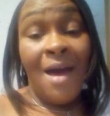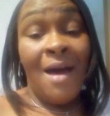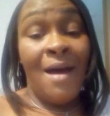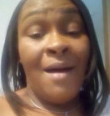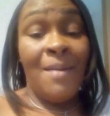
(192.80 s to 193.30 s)

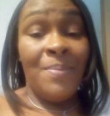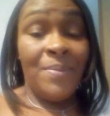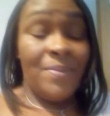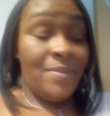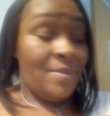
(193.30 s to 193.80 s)

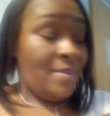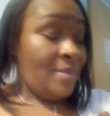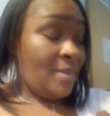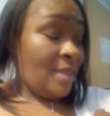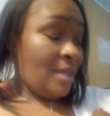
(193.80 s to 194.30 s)

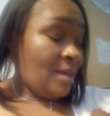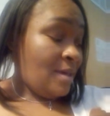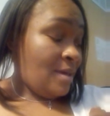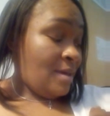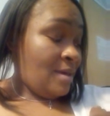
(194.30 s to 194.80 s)

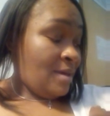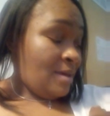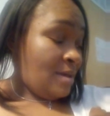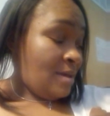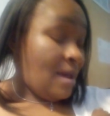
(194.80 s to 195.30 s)

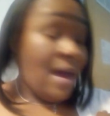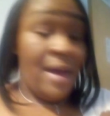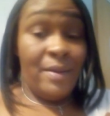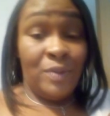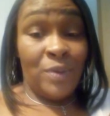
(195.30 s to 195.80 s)
I
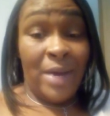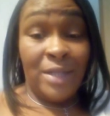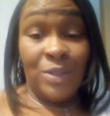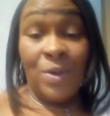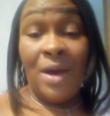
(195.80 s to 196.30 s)
am trying
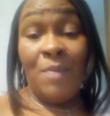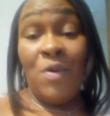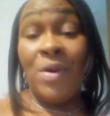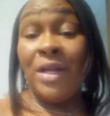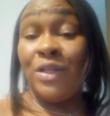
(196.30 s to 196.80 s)
to come
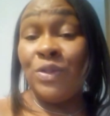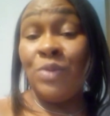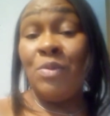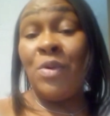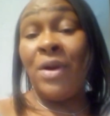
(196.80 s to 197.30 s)
on and do
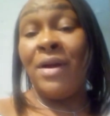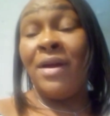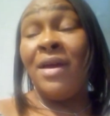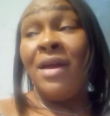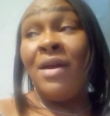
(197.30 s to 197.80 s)
more
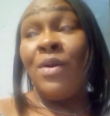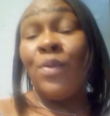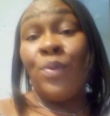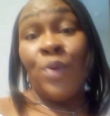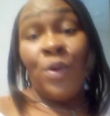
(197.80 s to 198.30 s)

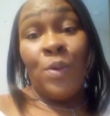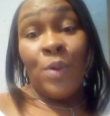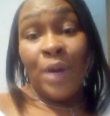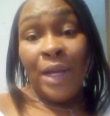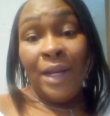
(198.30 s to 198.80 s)

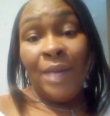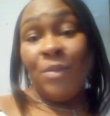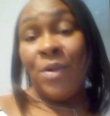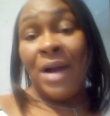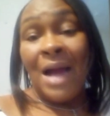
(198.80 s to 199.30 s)
recording and
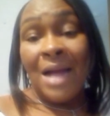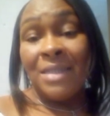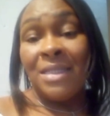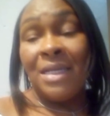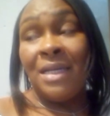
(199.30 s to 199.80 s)
more
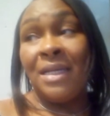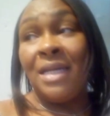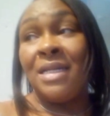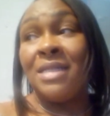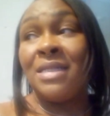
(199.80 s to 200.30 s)
content,
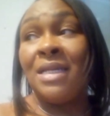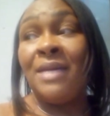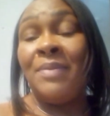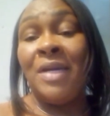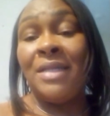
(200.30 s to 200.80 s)
and it's a
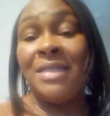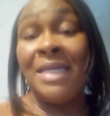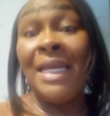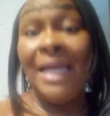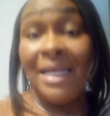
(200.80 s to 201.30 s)
little bit
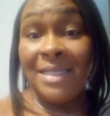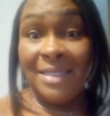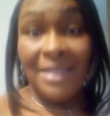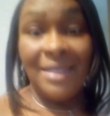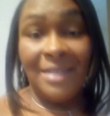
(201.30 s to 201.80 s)

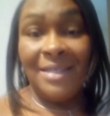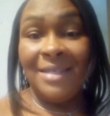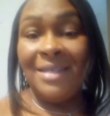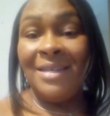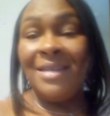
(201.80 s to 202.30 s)
tedious.
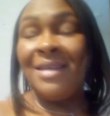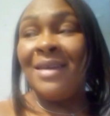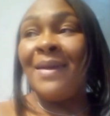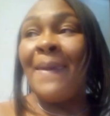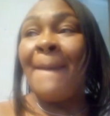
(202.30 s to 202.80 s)

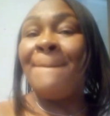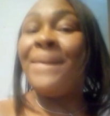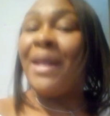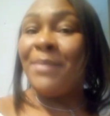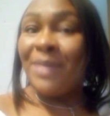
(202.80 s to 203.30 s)

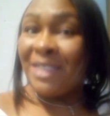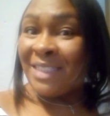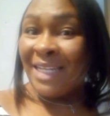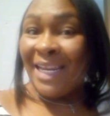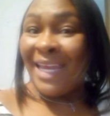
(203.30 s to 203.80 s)
But I'm
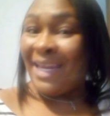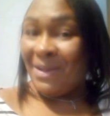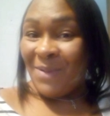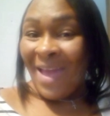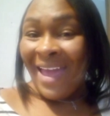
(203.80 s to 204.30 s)
pushing it
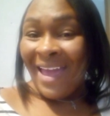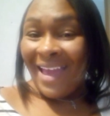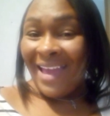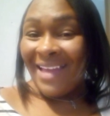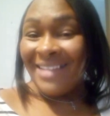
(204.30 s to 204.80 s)

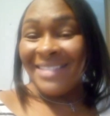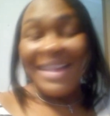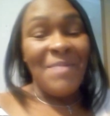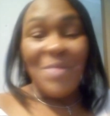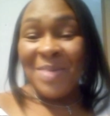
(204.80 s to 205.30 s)
anyways.
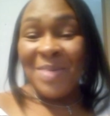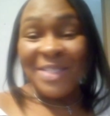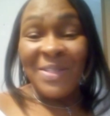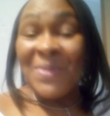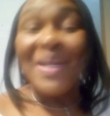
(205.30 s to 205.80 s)
I'm gonna push
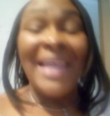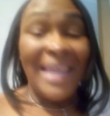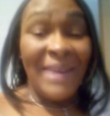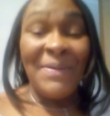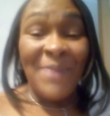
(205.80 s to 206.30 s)
through it
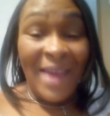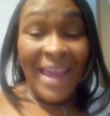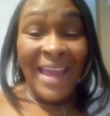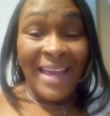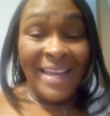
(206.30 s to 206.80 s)

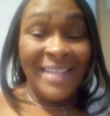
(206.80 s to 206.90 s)
anyways.